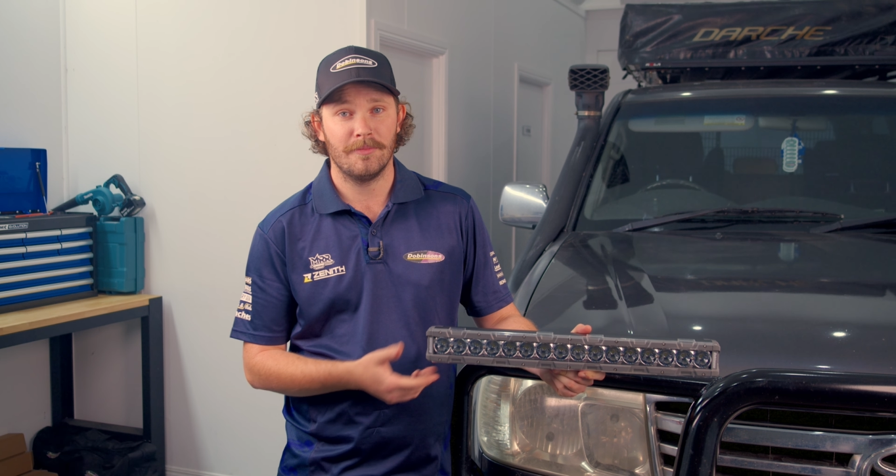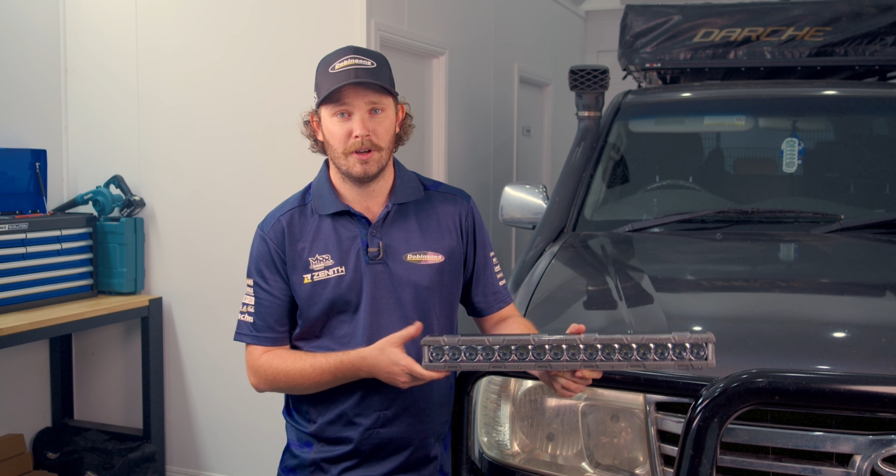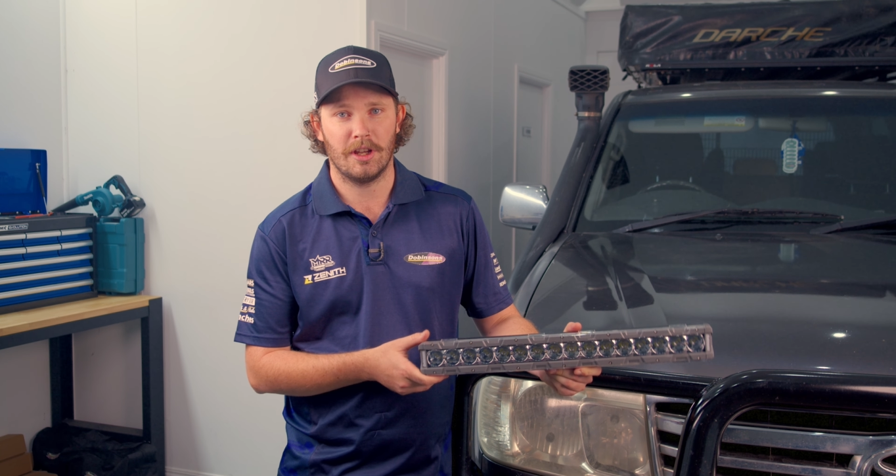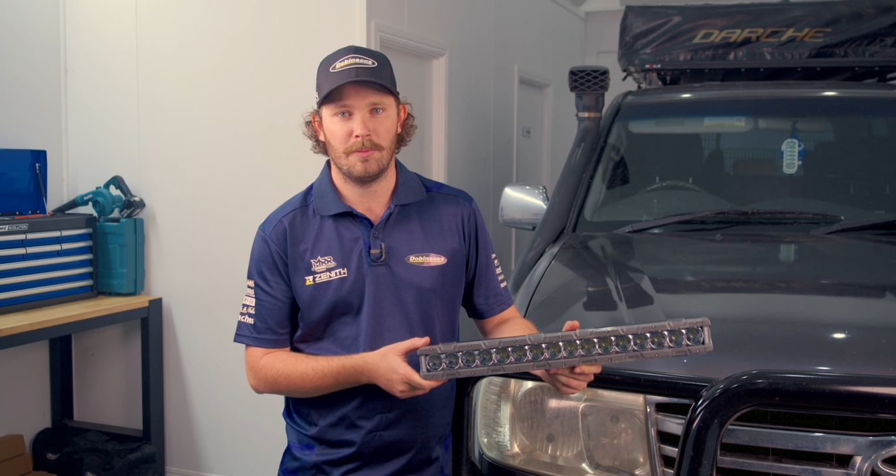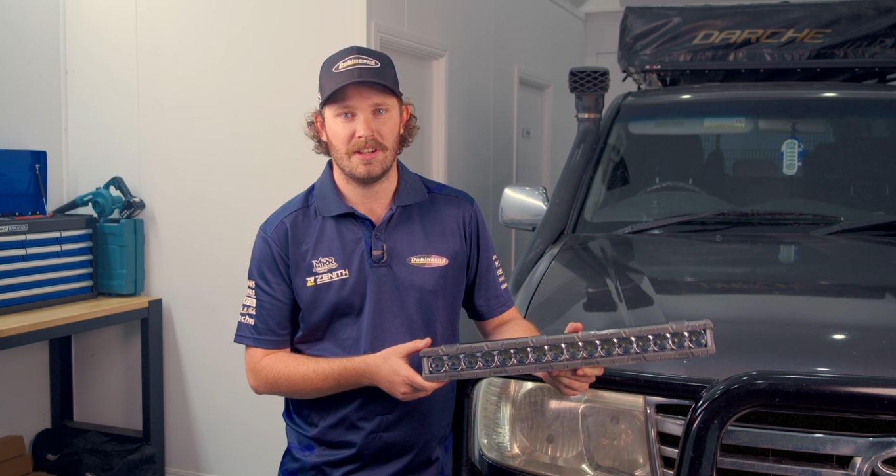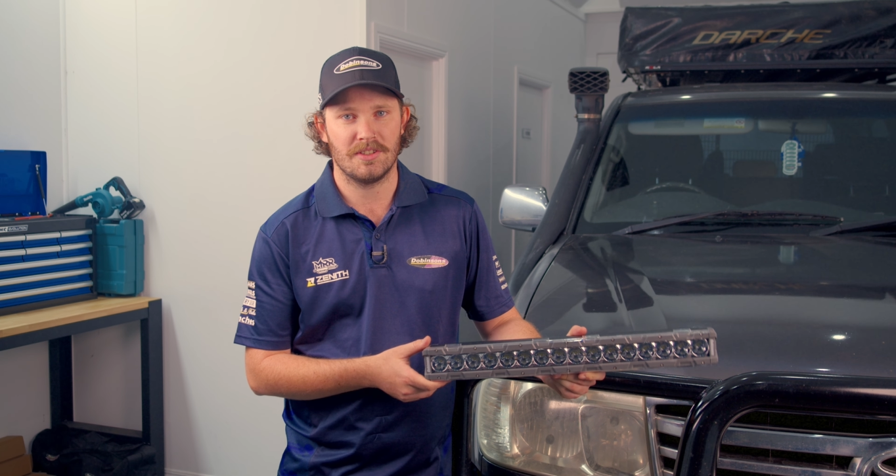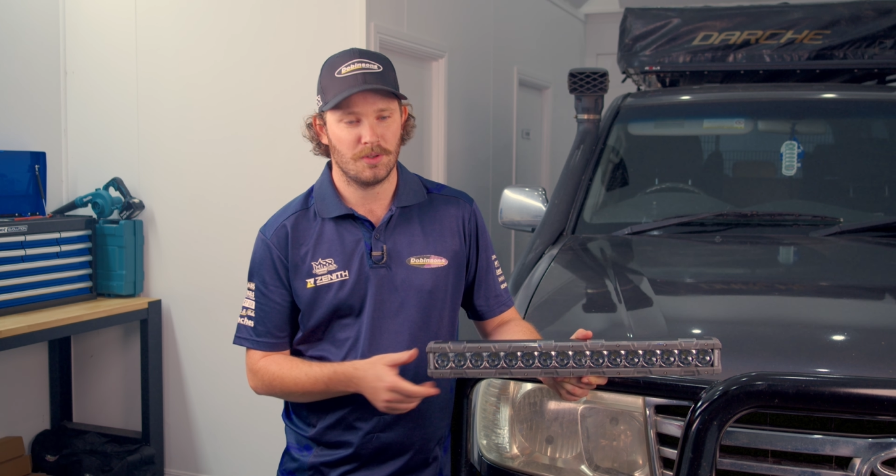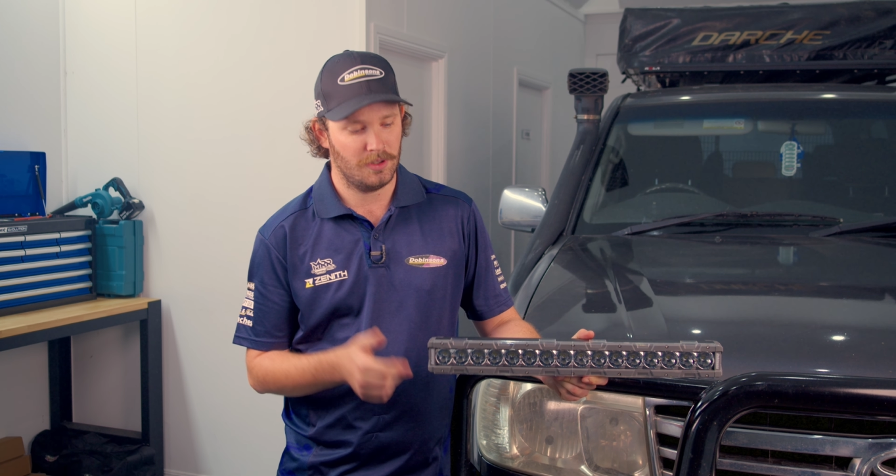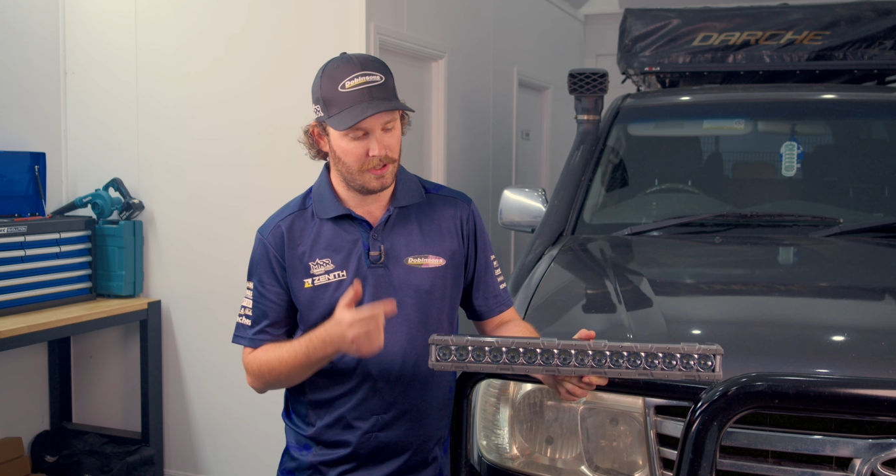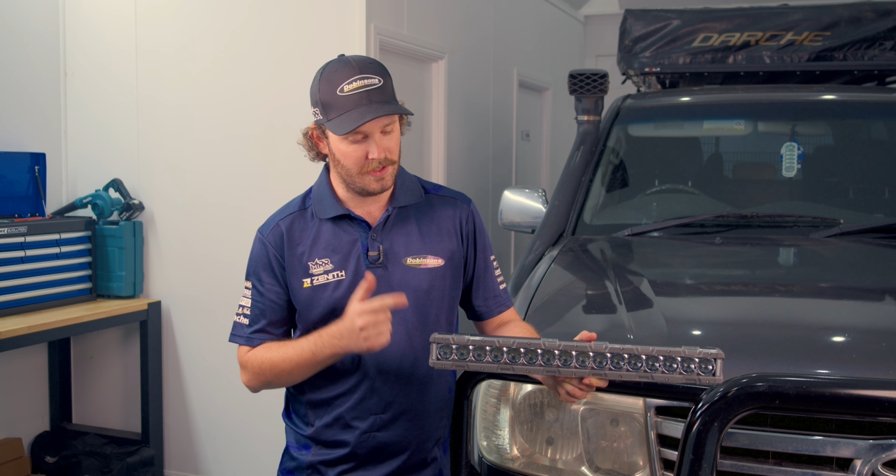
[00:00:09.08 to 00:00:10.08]
we're going to be
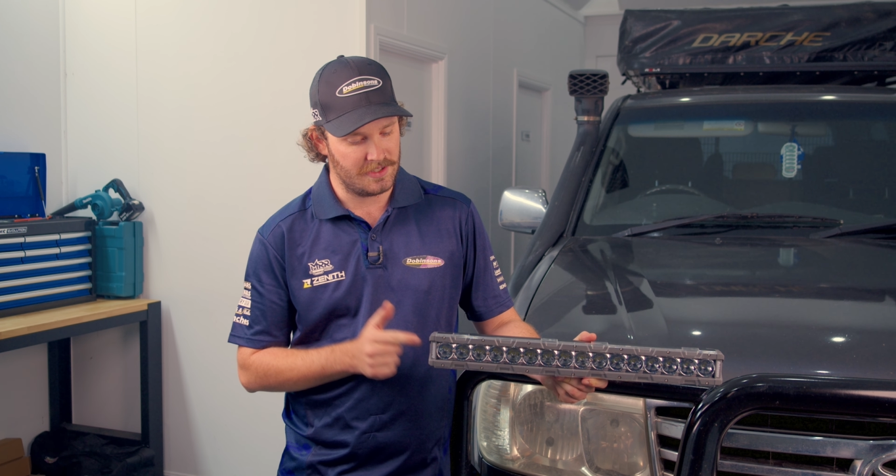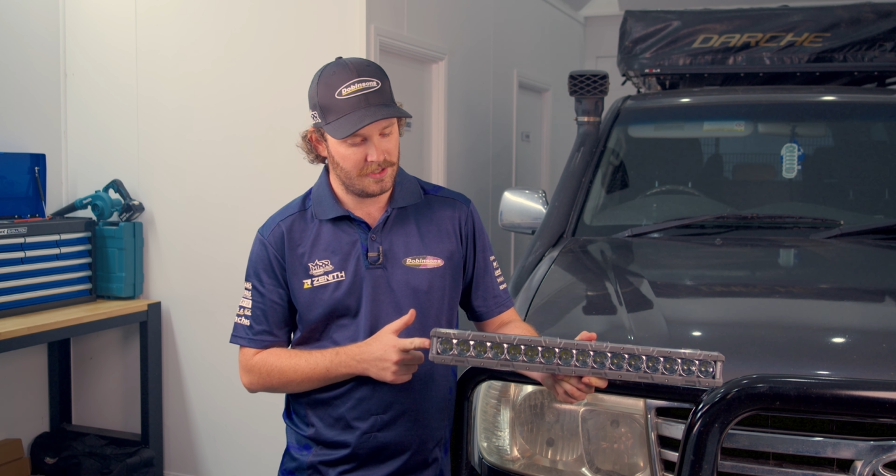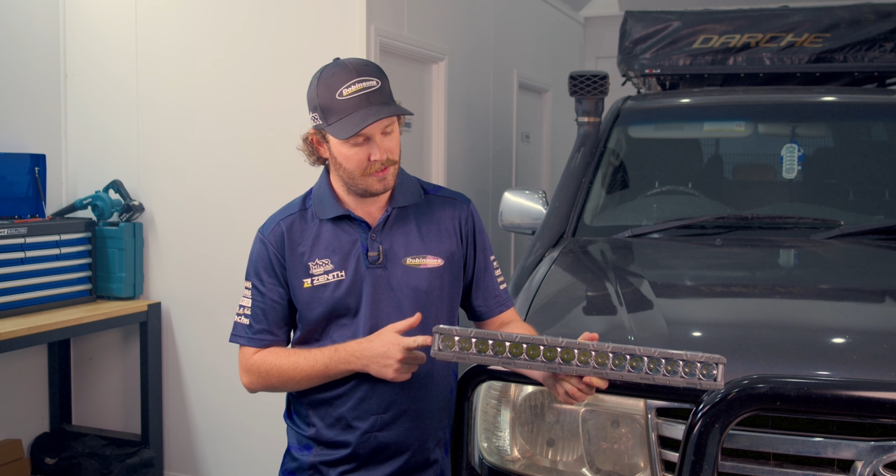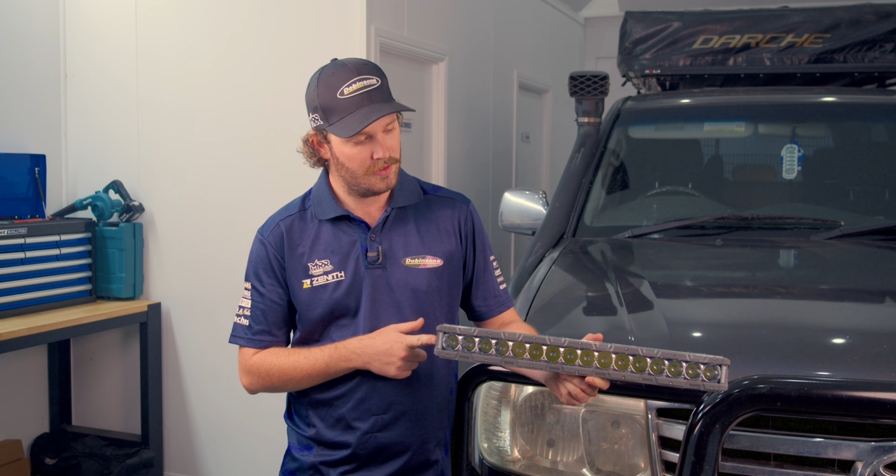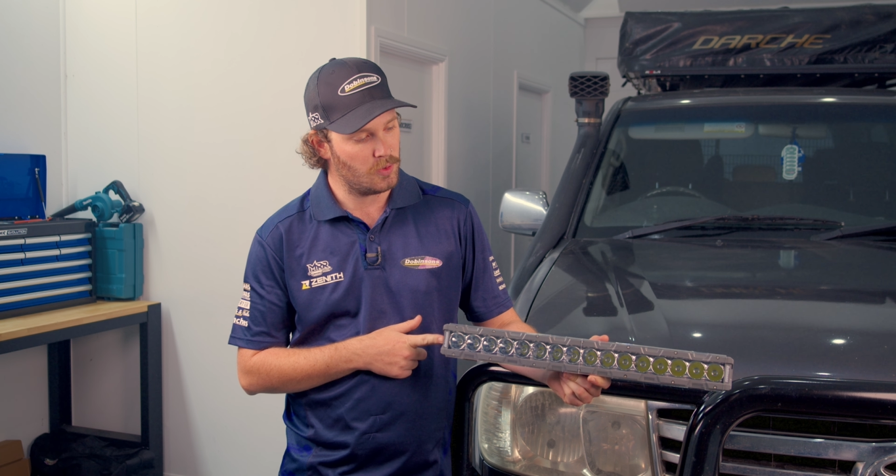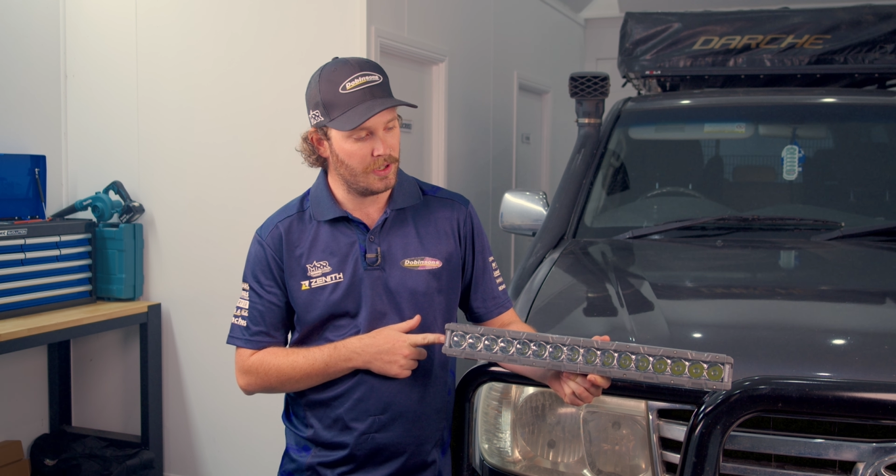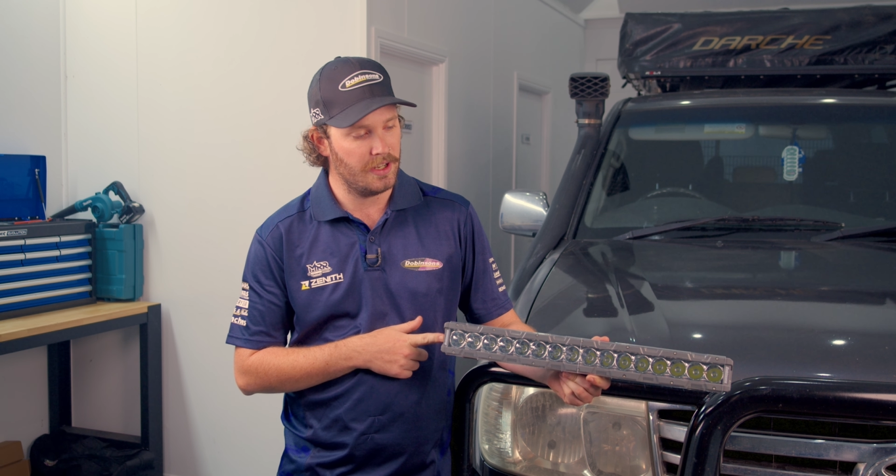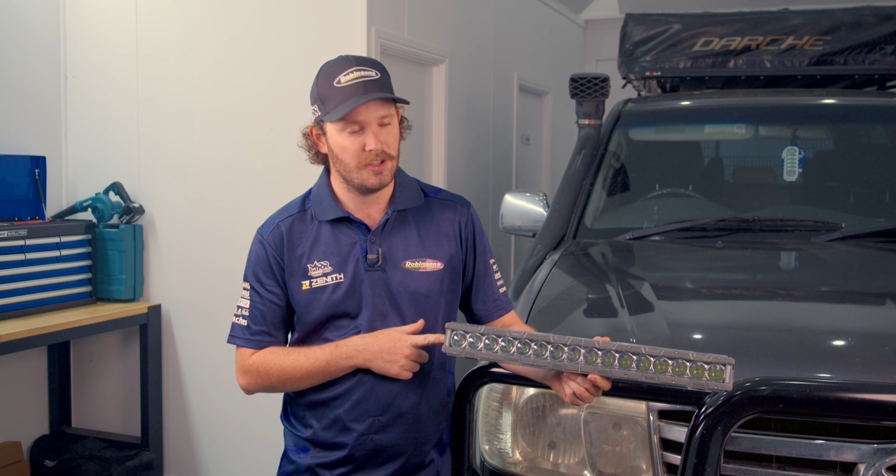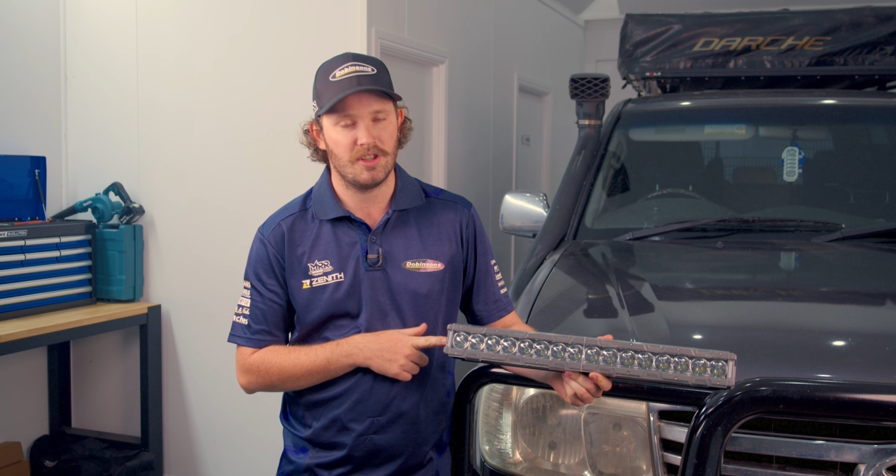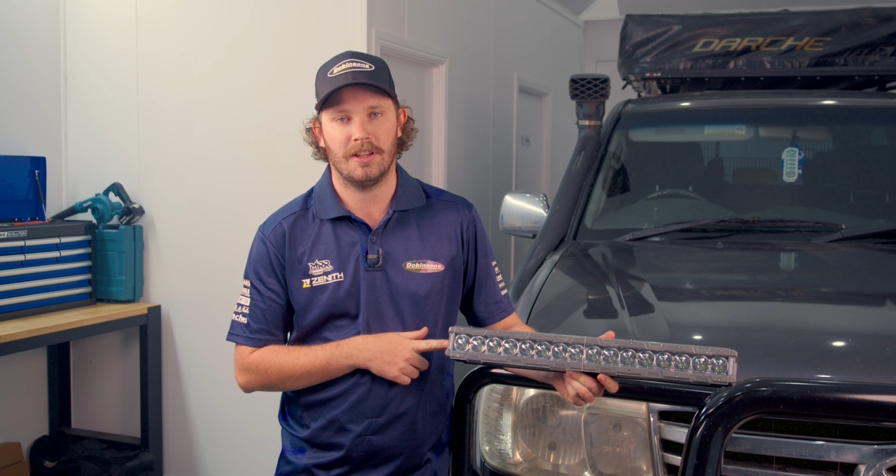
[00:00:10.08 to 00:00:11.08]
installing this 20-inch